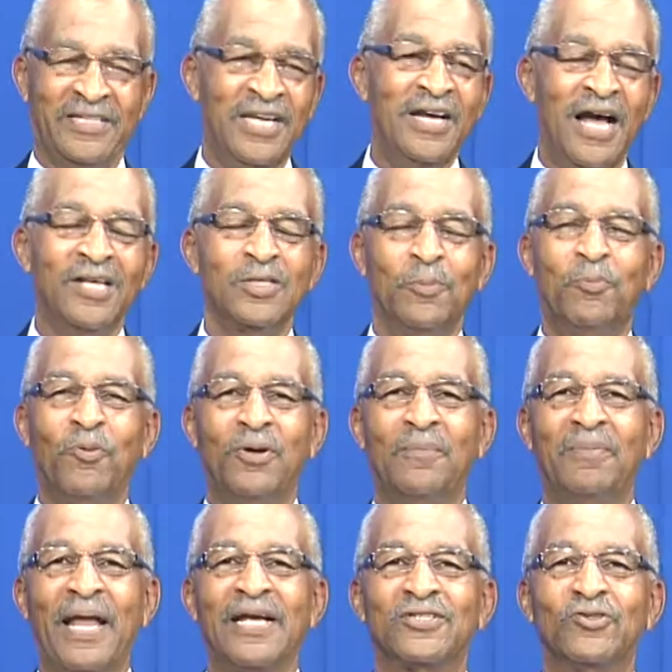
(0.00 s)
Yeah, I support a
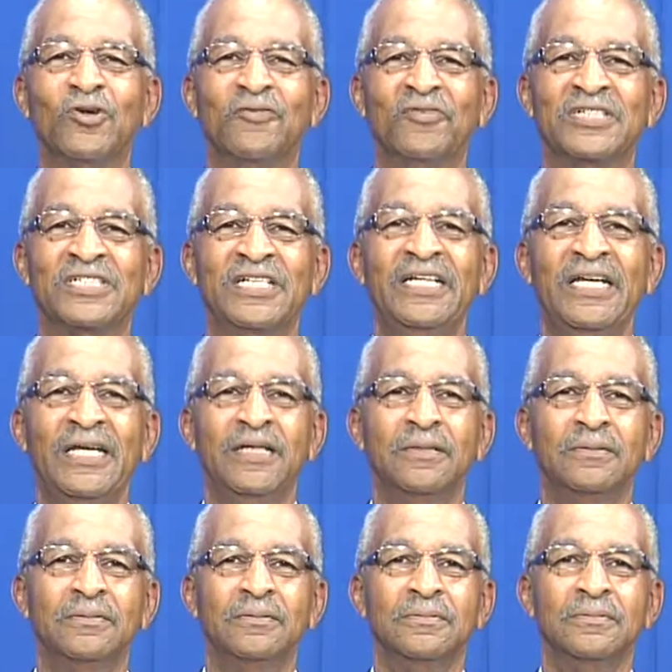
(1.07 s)
black store if it's clean.
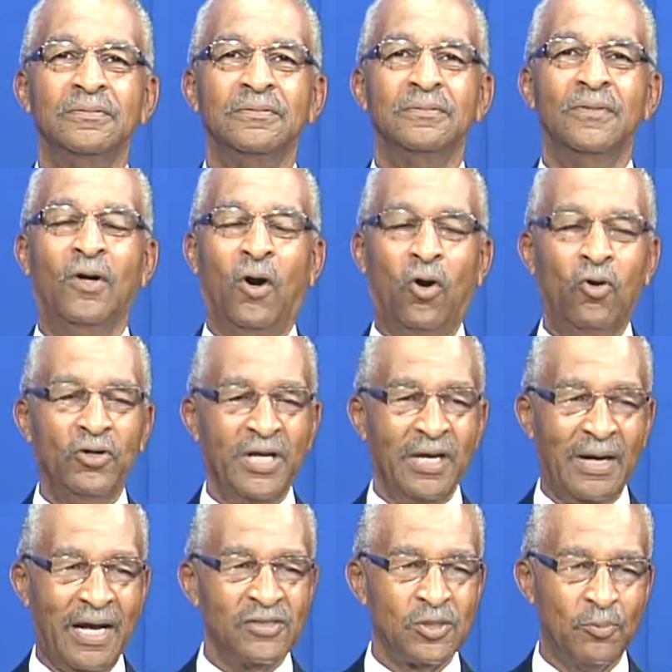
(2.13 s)
Oh
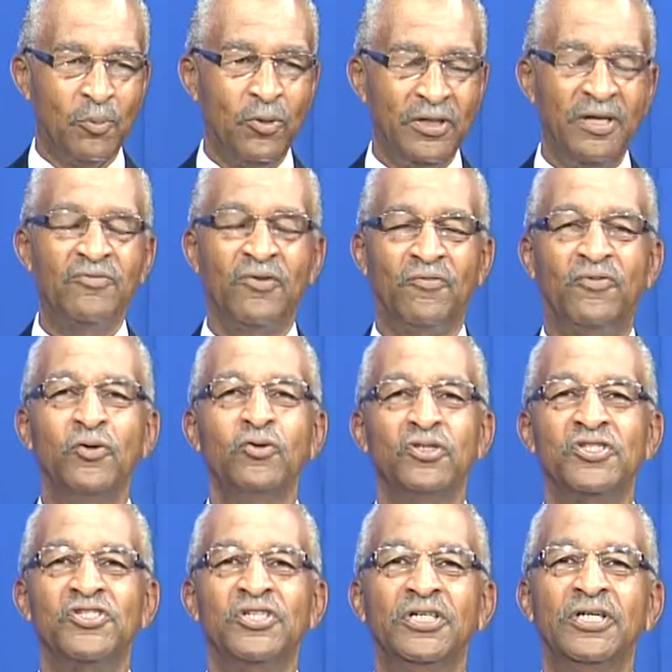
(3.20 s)
yeah, I support it if the food
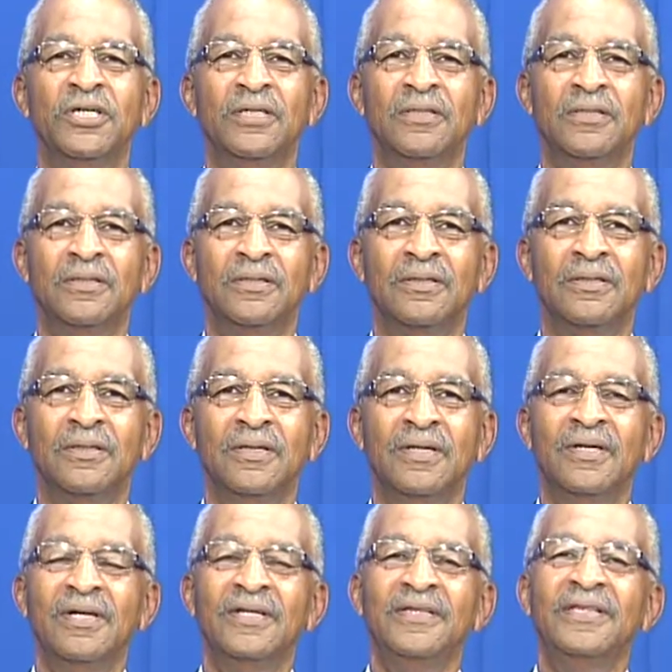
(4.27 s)
is good.
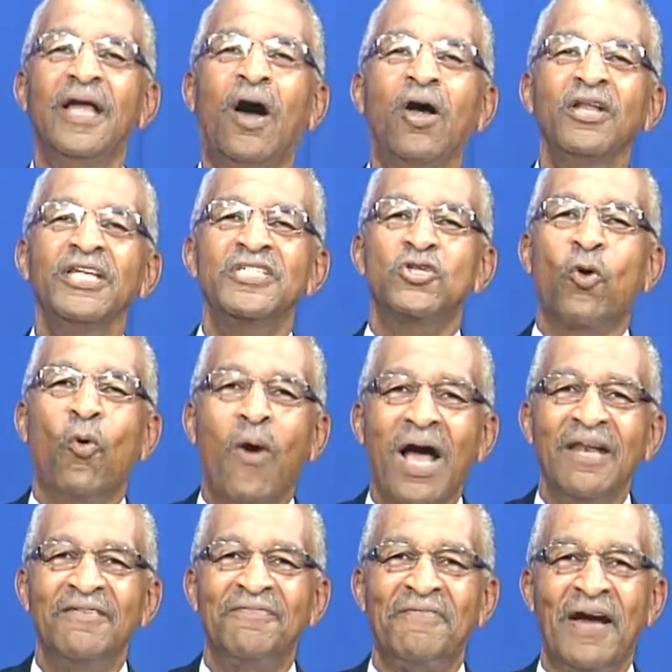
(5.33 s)
All these
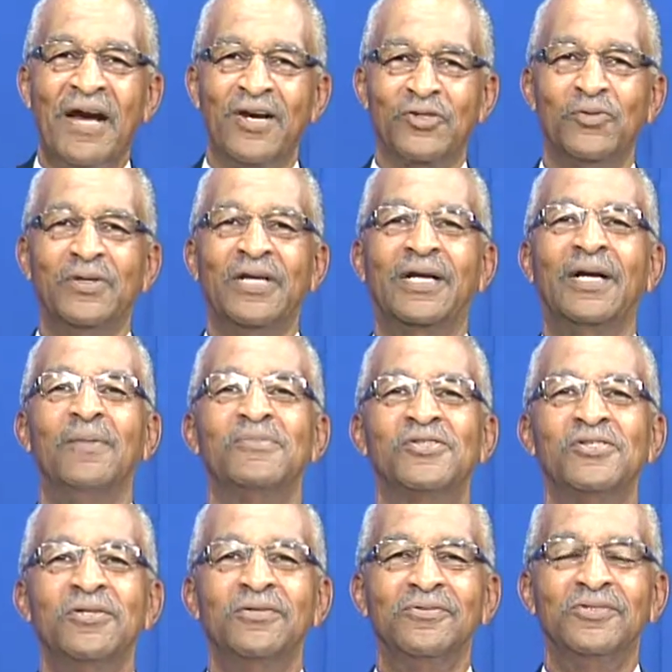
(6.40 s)
qualifiers when it comes
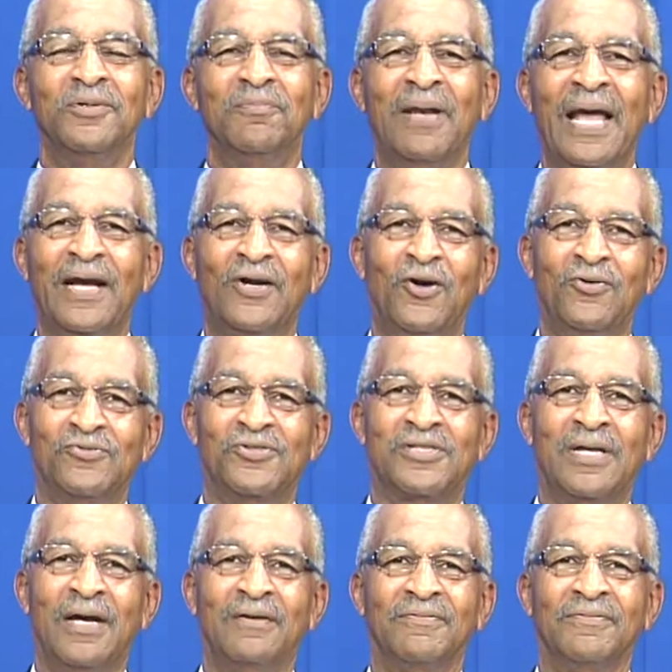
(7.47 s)
to black-owned
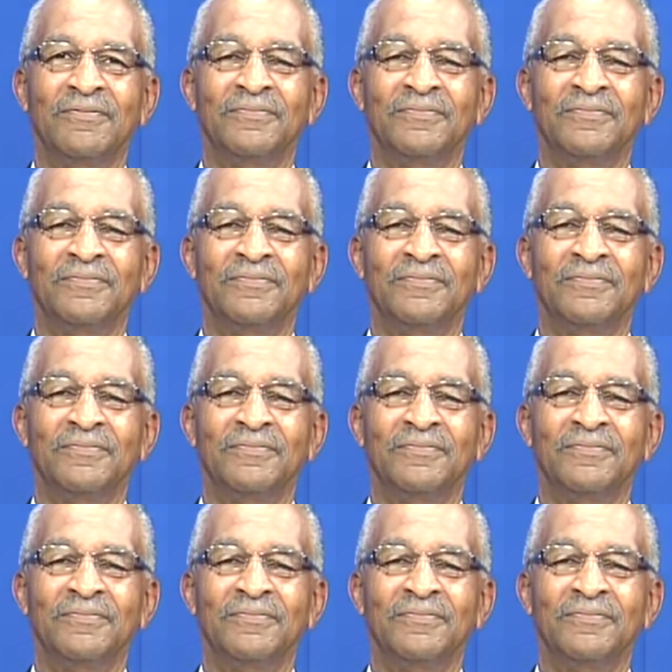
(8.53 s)
stuff.